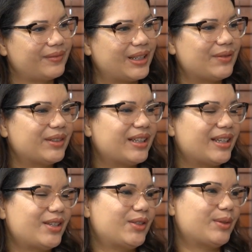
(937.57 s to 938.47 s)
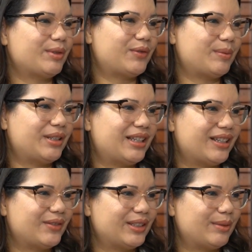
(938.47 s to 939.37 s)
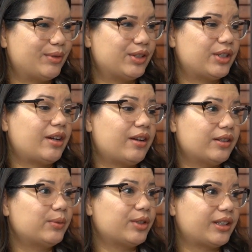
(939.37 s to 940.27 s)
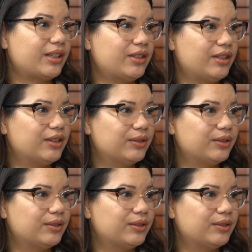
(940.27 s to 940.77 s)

All right, well, thank you so much for being here. I really appreciate all the work that you do.